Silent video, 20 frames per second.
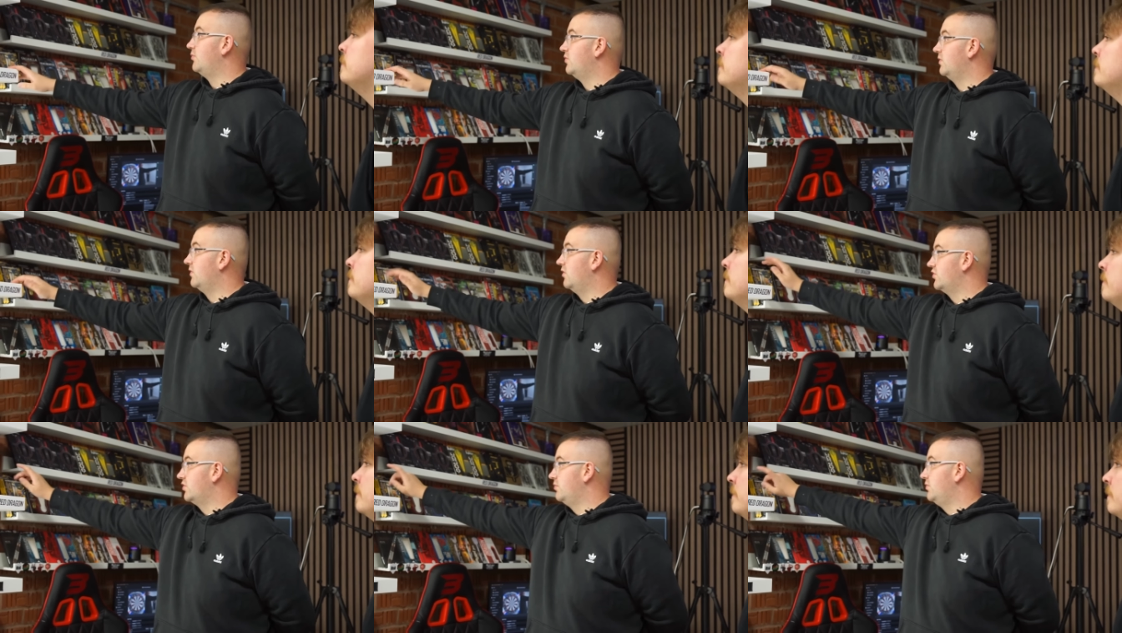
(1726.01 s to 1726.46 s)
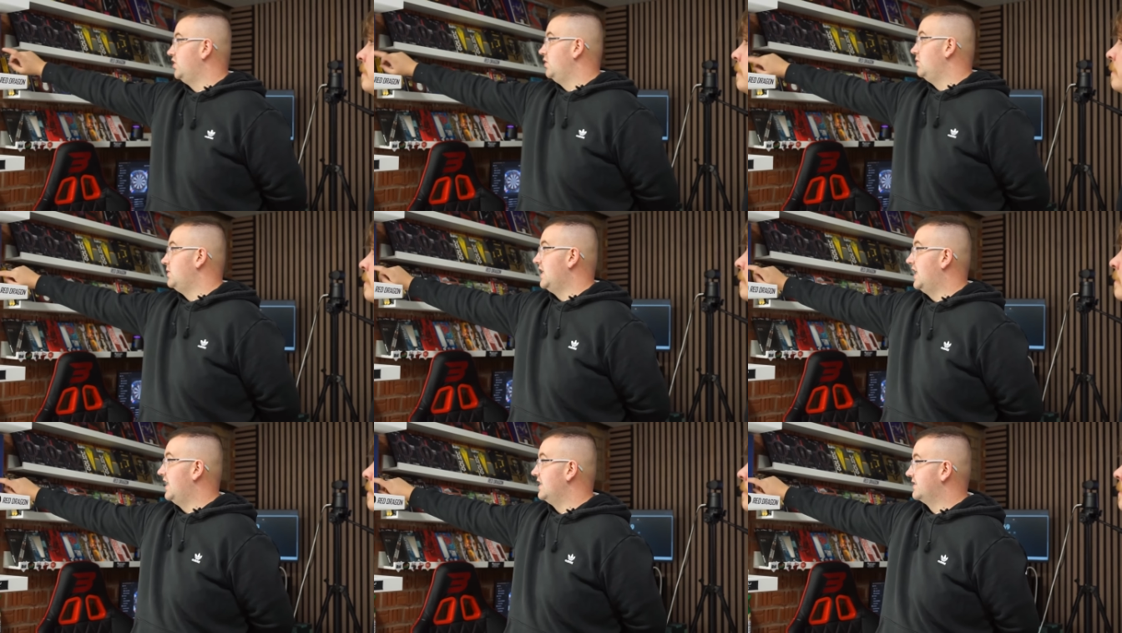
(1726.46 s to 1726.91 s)
We've got some new
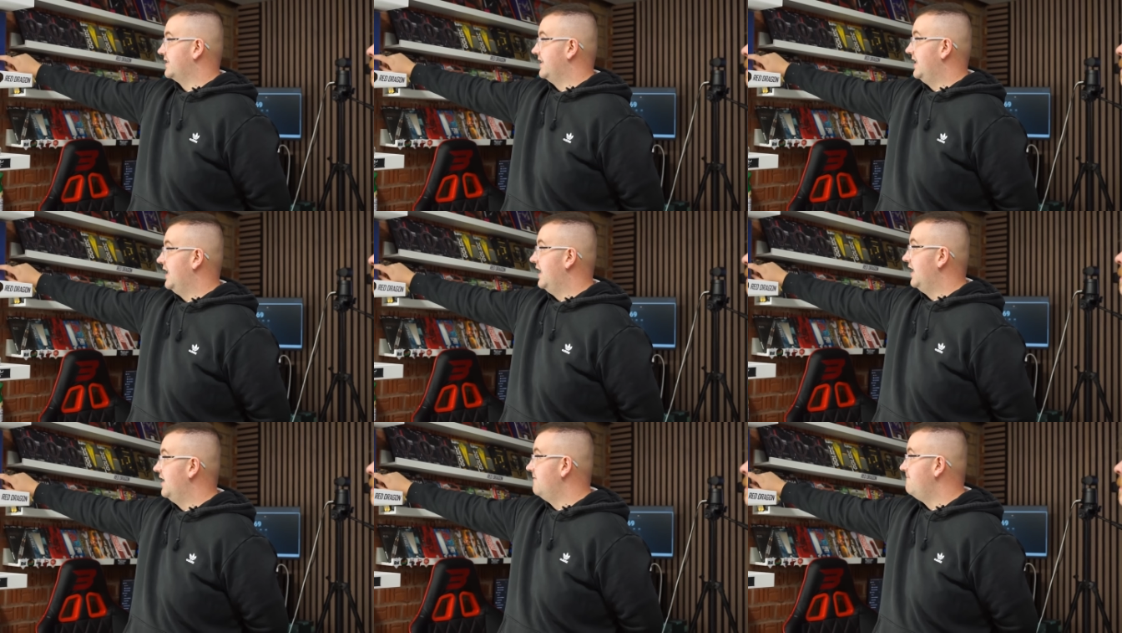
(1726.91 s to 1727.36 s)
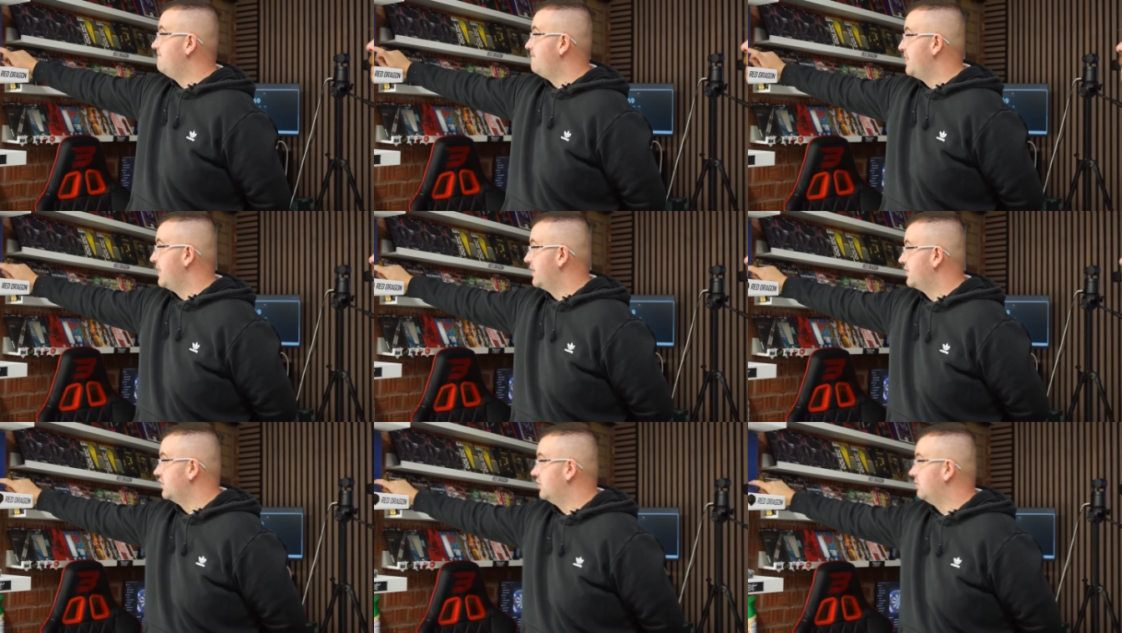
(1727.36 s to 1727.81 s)
darts there,
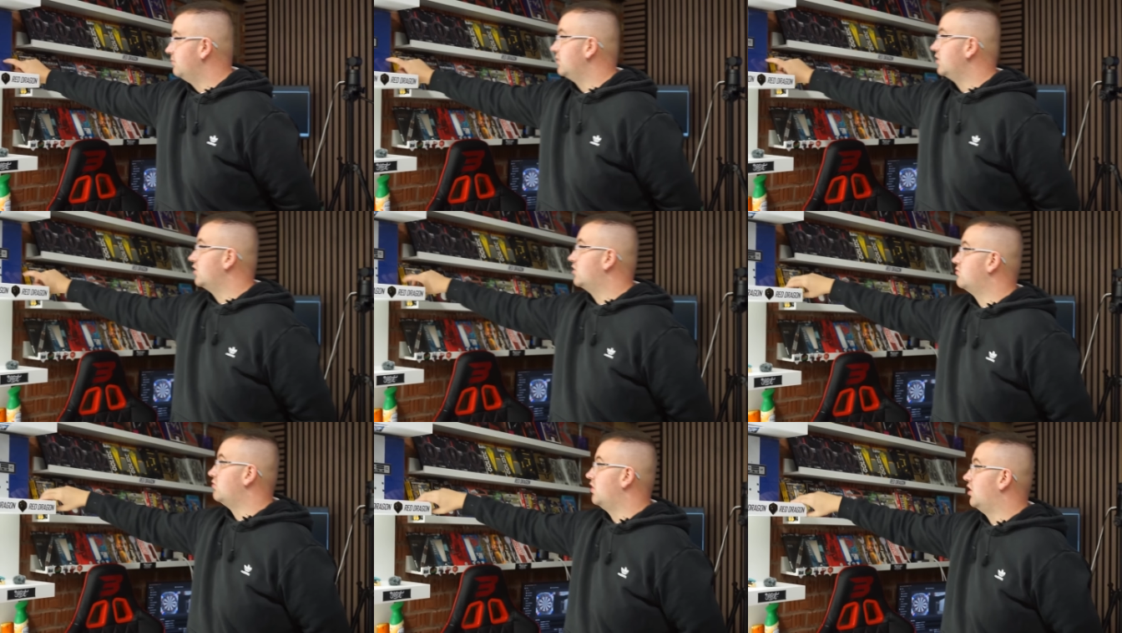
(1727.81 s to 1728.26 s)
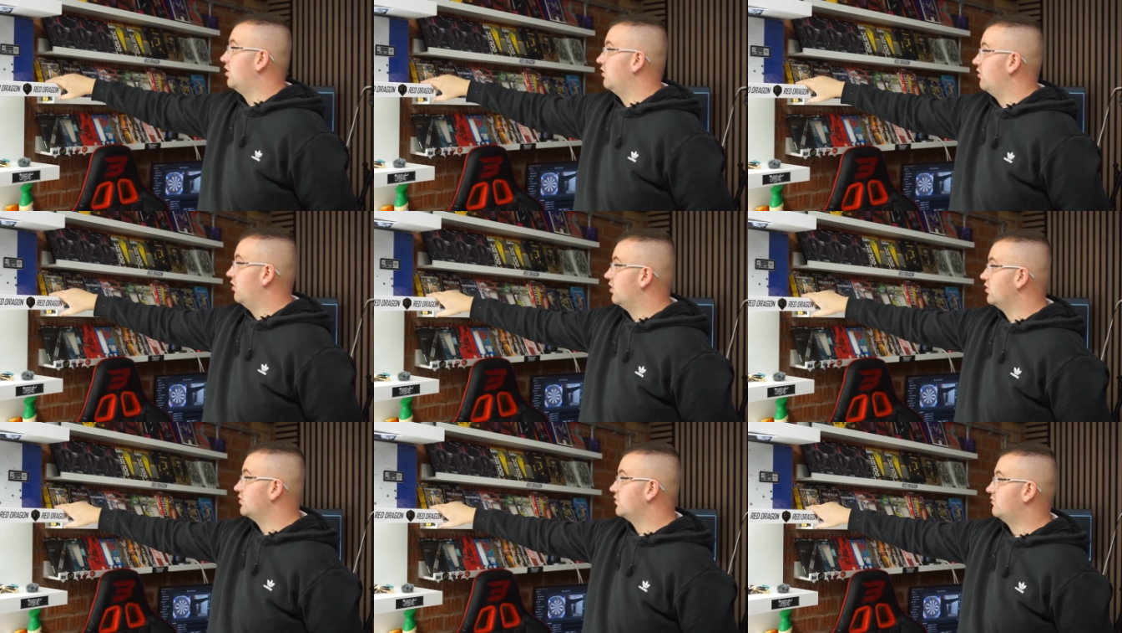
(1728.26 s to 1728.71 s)
some
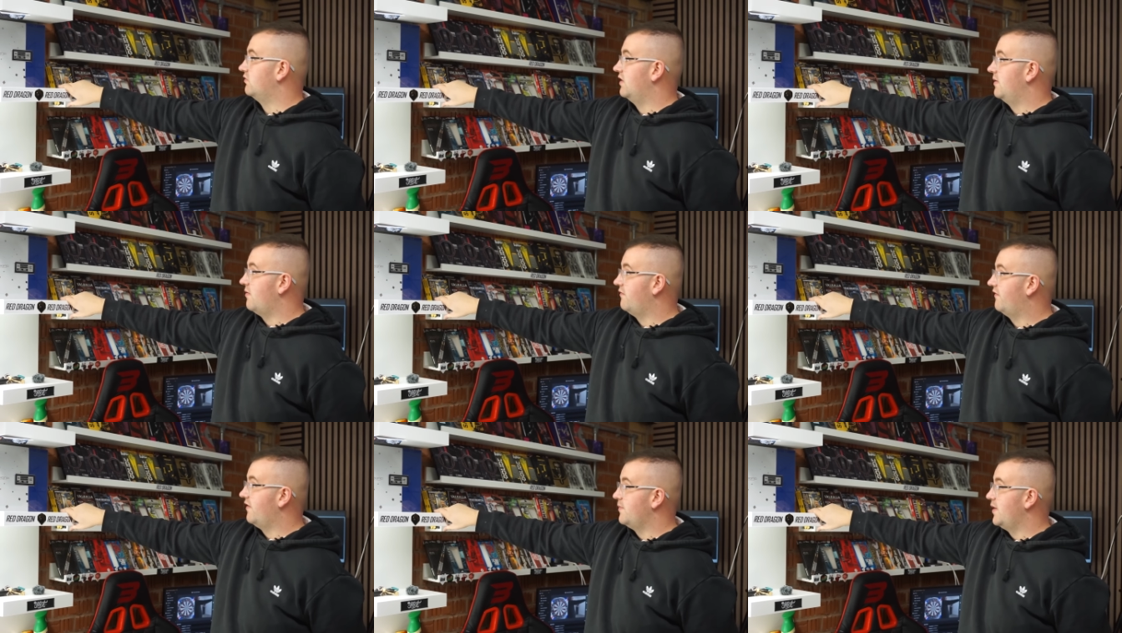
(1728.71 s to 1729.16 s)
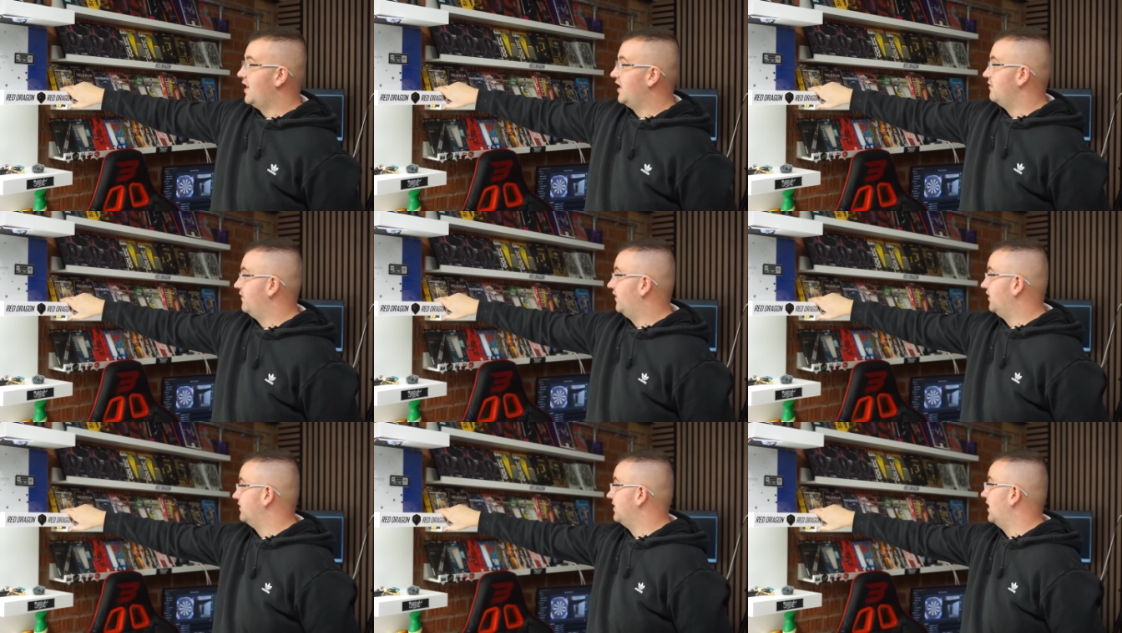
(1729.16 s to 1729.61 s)
Kronos, Raymond van
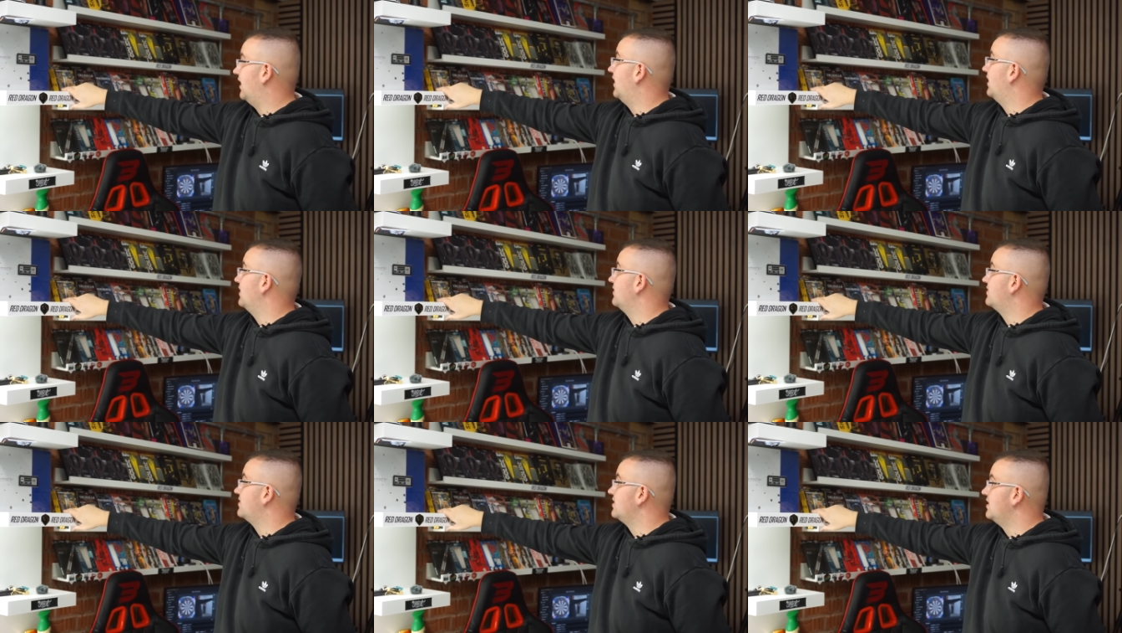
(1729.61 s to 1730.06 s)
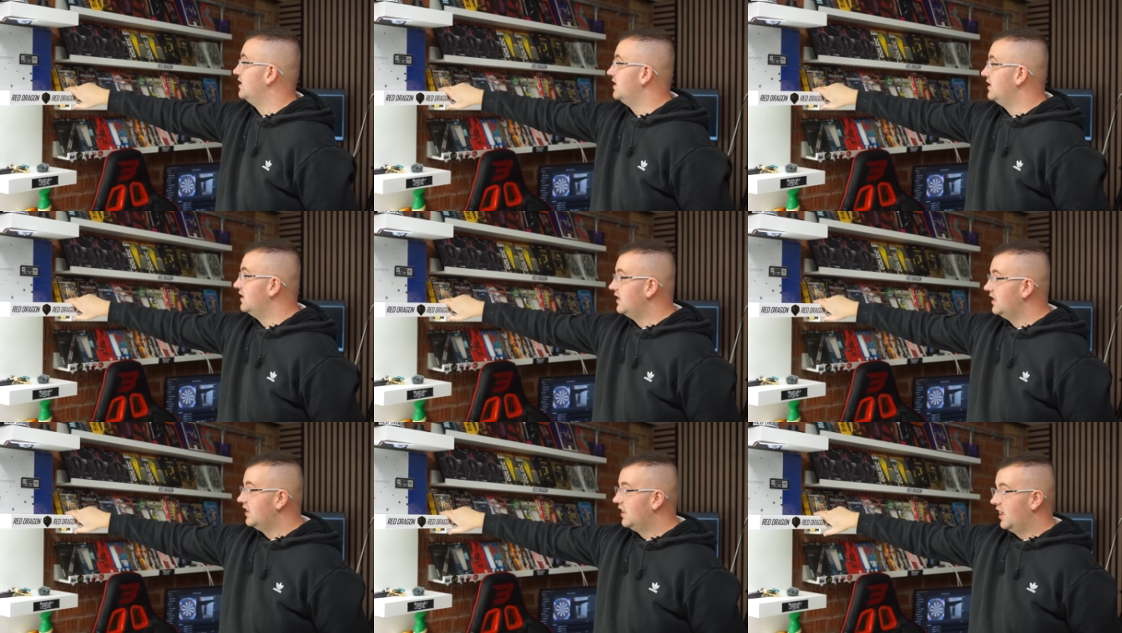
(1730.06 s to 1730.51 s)
Barneveld darts.
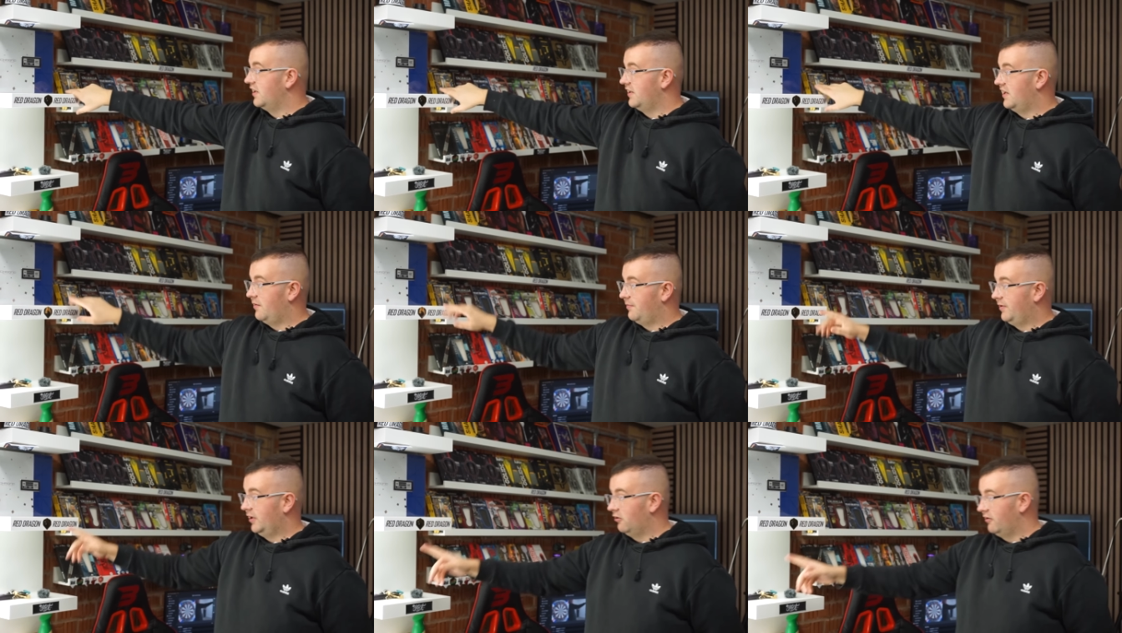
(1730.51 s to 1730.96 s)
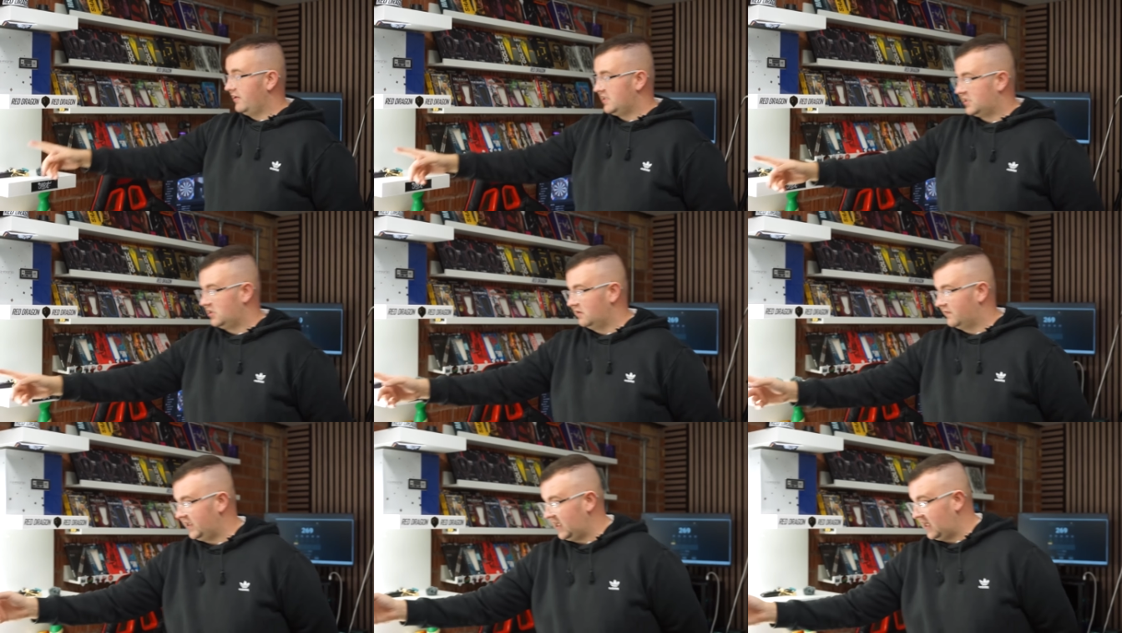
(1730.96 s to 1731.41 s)
And then I built this
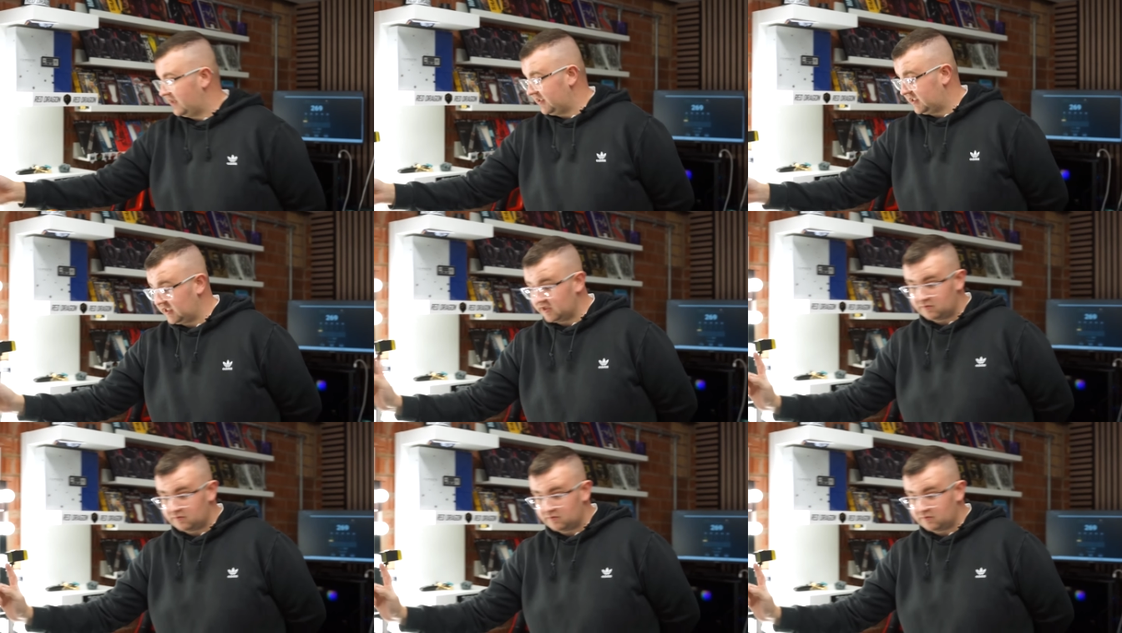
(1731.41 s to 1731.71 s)
the other day. This